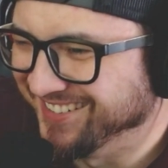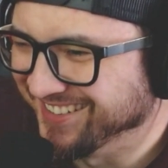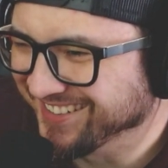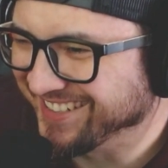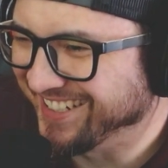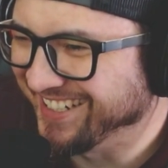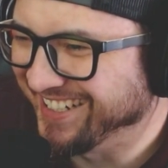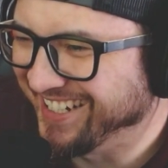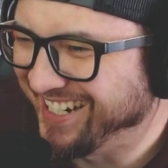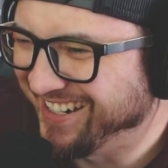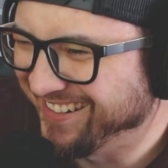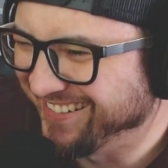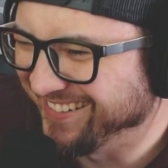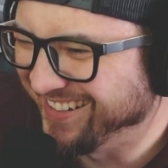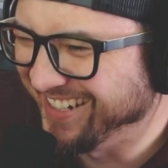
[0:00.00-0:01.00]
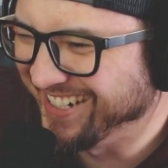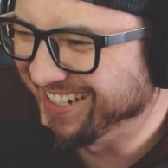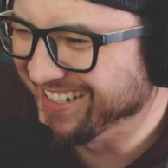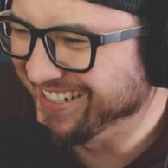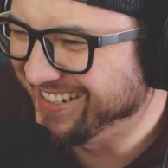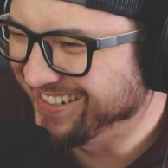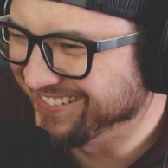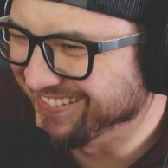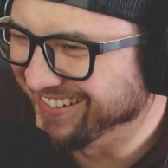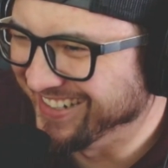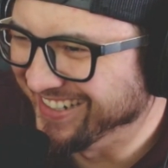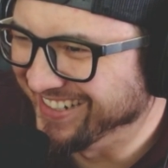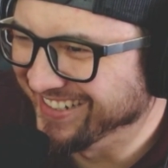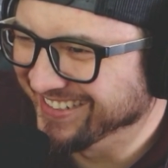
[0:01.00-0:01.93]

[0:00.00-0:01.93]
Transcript: Okay. All right. All right.